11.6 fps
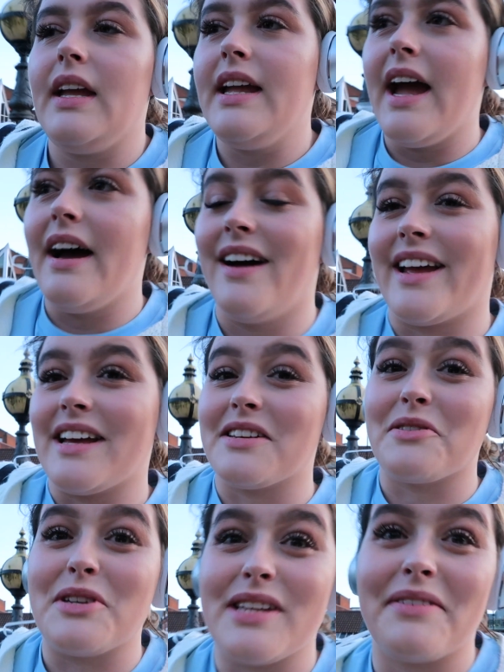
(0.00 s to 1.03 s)
yeah, I guess
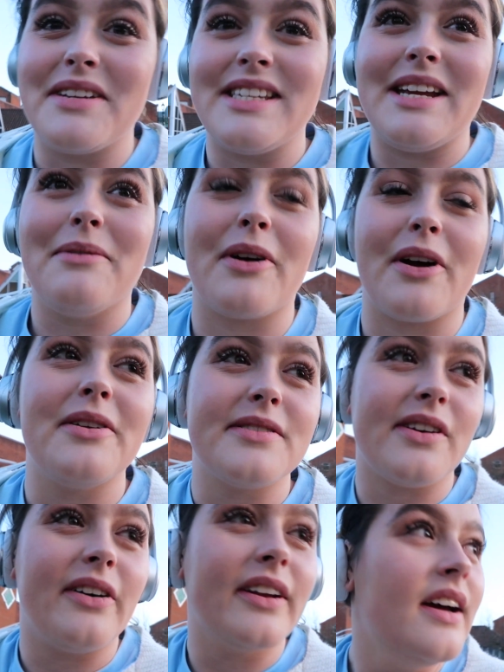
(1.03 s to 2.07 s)
I'll just have to see what goes
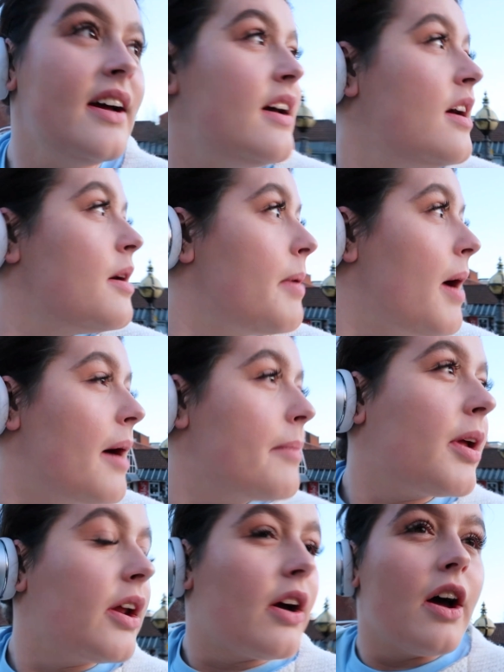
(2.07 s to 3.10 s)
on. But I'm
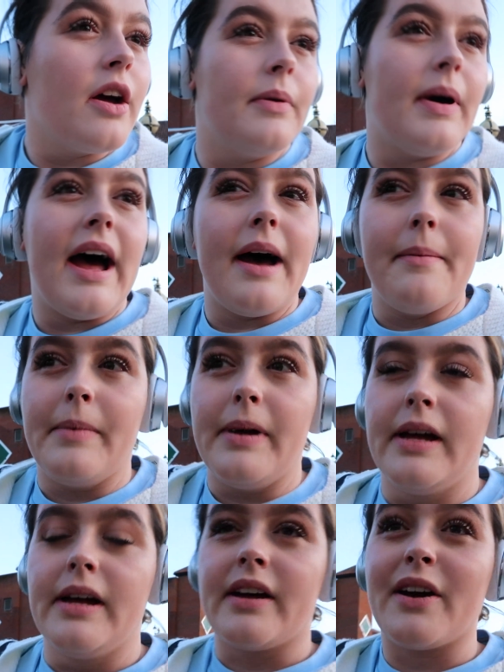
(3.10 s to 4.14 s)
gonna go um,
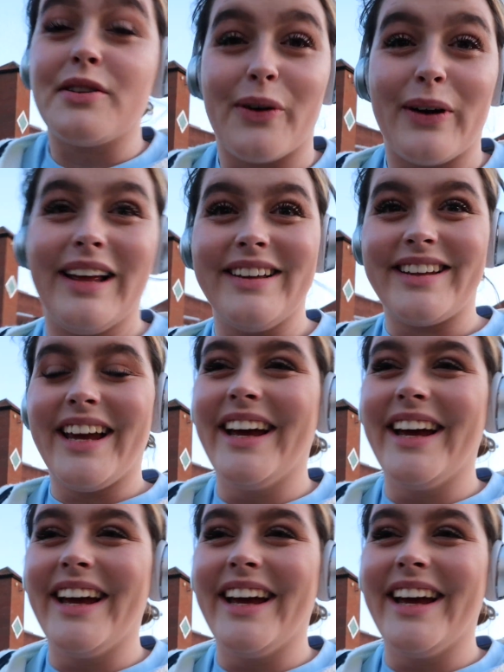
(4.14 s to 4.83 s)
go toilet.